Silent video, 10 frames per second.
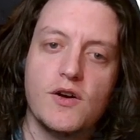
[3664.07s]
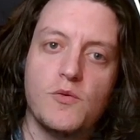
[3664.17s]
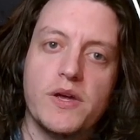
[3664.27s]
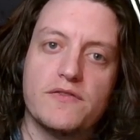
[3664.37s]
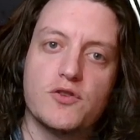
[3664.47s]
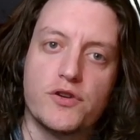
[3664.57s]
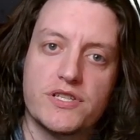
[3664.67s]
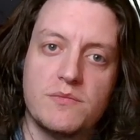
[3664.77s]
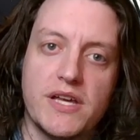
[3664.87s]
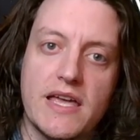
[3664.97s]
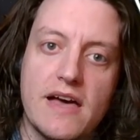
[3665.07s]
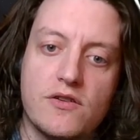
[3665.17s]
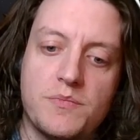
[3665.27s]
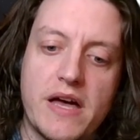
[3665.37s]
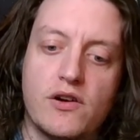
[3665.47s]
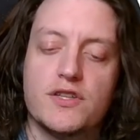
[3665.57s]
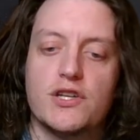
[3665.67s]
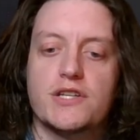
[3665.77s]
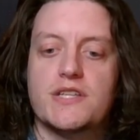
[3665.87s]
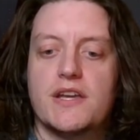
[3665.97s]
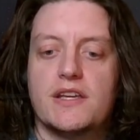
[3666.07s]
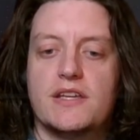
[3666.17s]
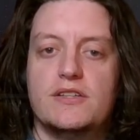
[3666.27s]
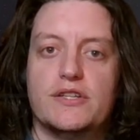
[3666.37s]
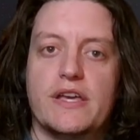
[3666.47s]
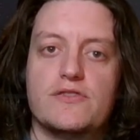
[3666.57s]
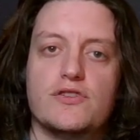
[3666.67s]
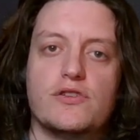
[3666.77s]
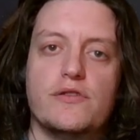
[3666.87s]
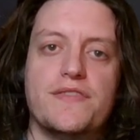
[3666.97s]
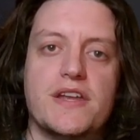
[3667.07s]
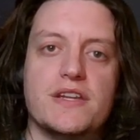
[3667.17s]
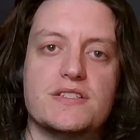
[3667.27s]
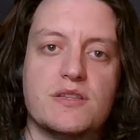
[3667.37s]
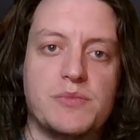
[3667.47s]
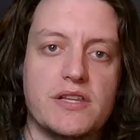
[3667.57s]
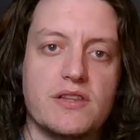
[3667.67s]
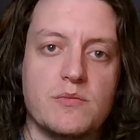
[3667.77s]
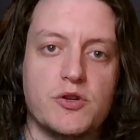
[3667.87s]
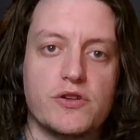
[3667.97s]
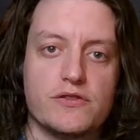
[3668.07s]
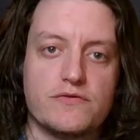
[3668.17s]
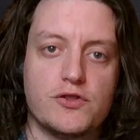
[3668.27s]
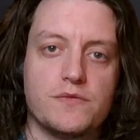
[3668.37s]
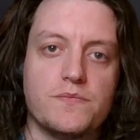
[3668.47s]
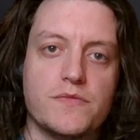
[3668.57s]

We of course can play counter Power of the Dark Side and kill Count Dooku if that is the play that the opponent goes for.